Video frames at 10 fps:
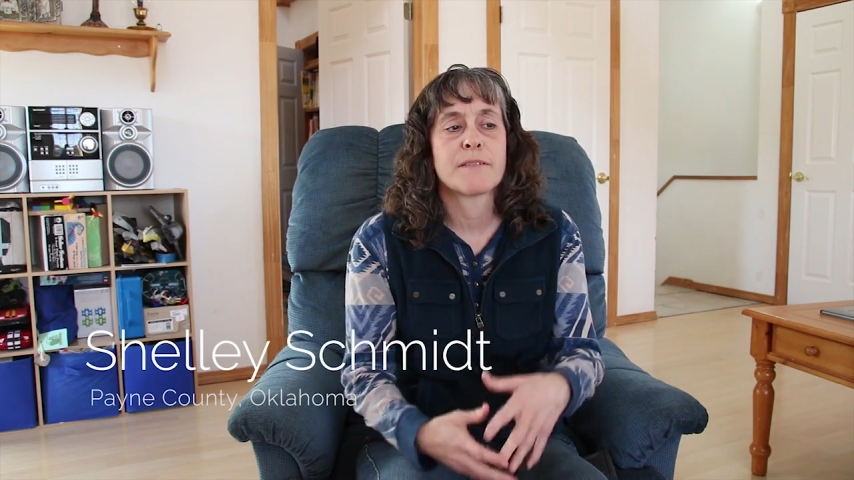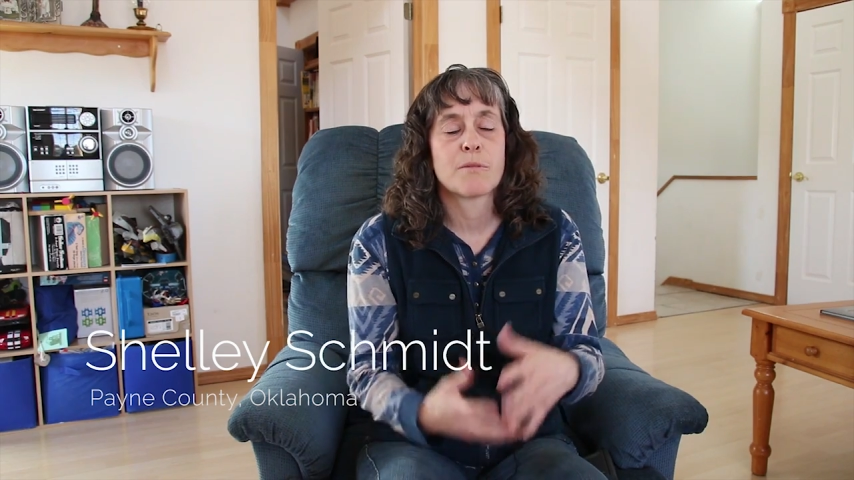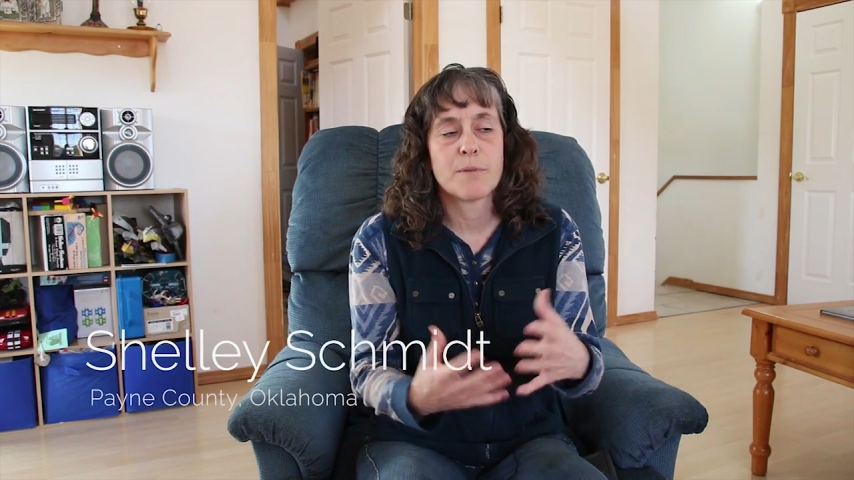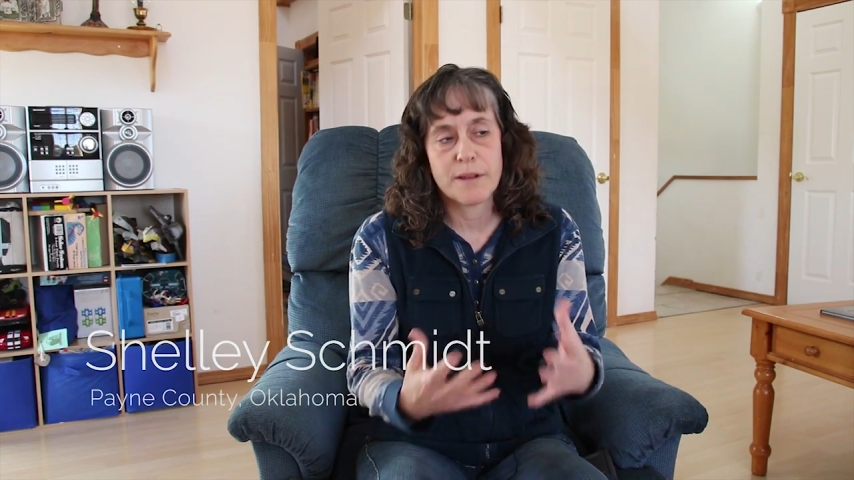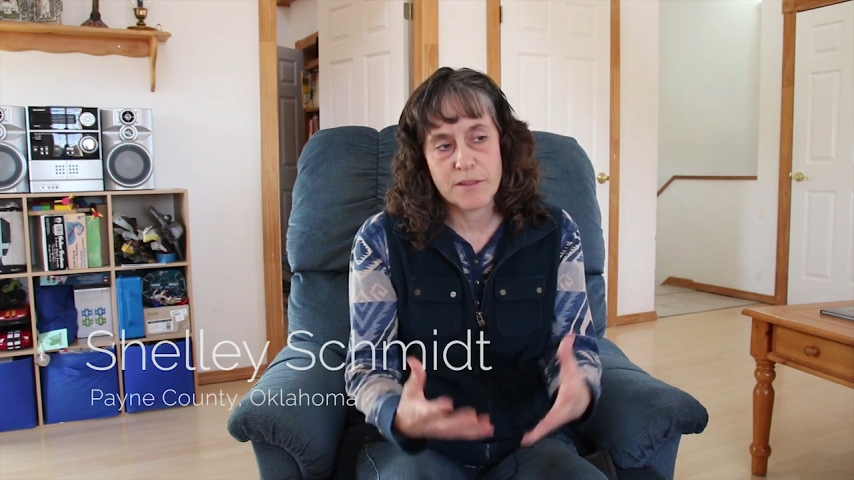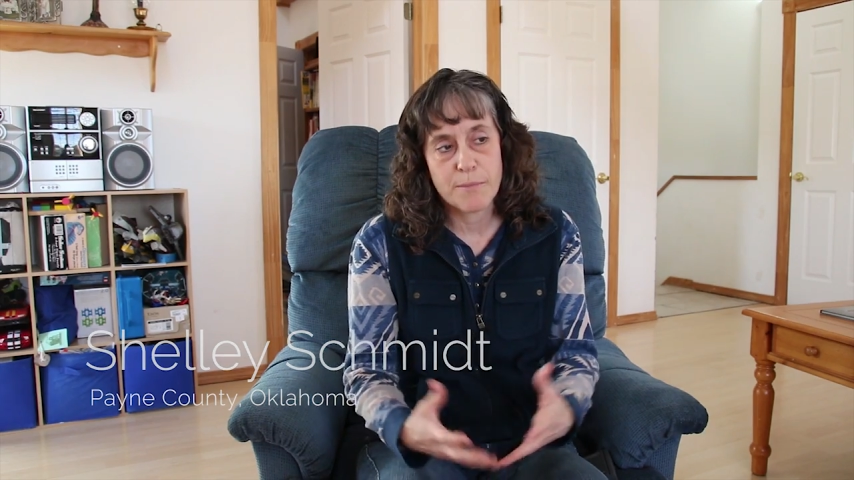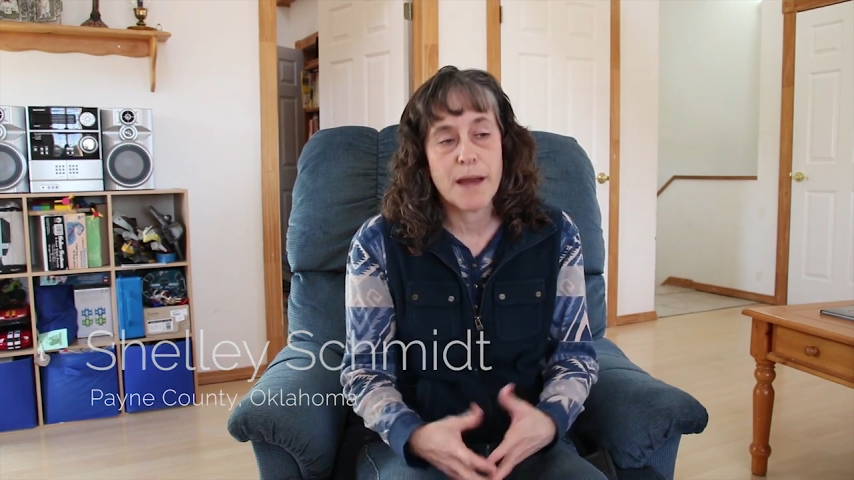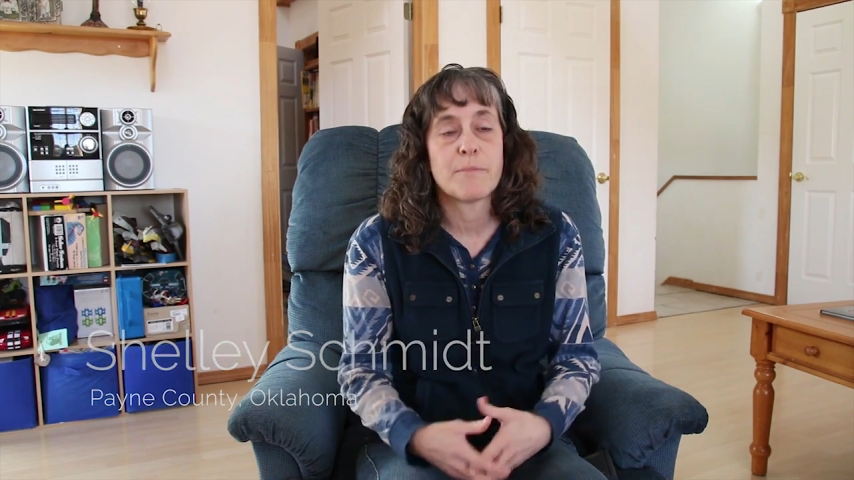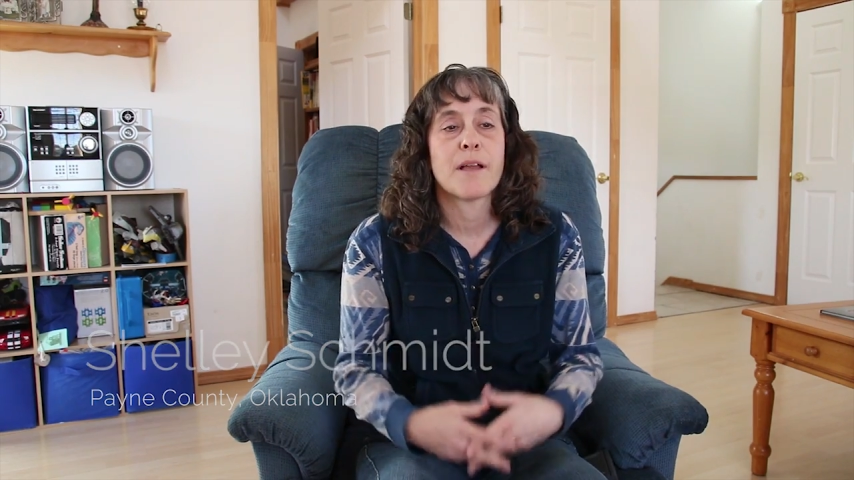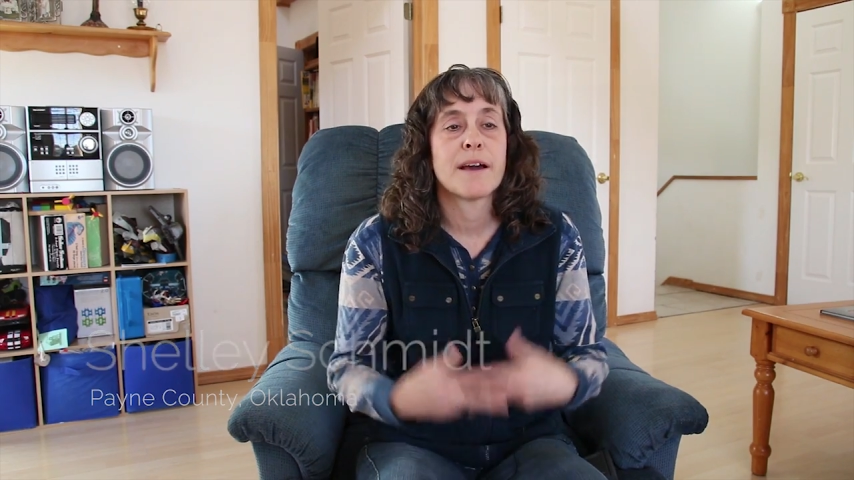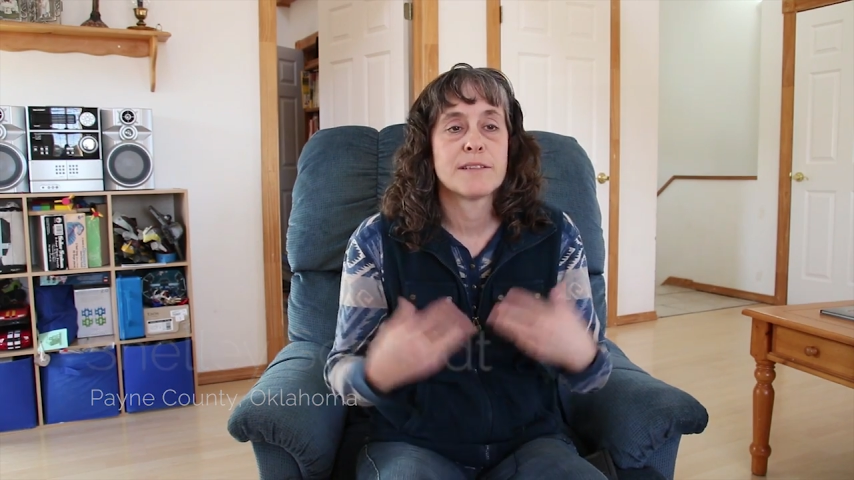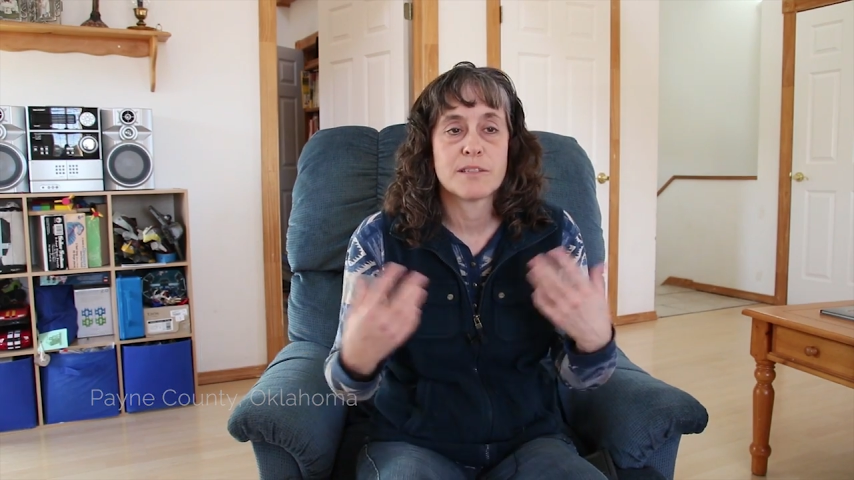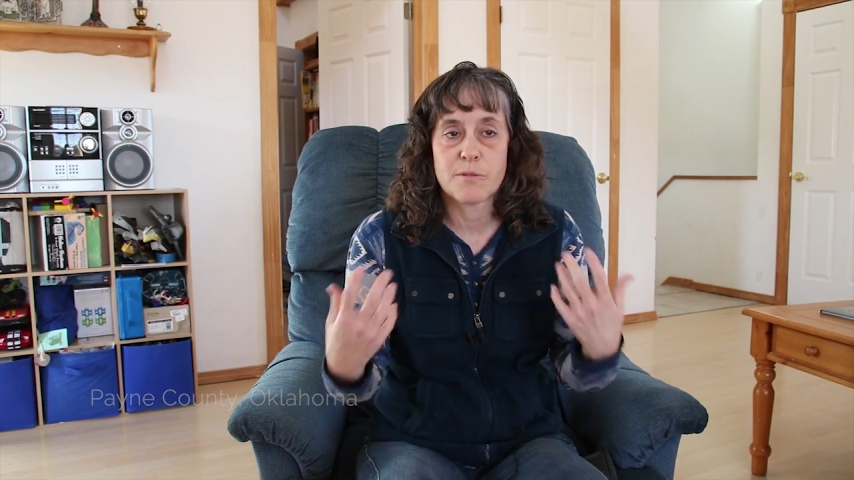They were putting in the pipelines,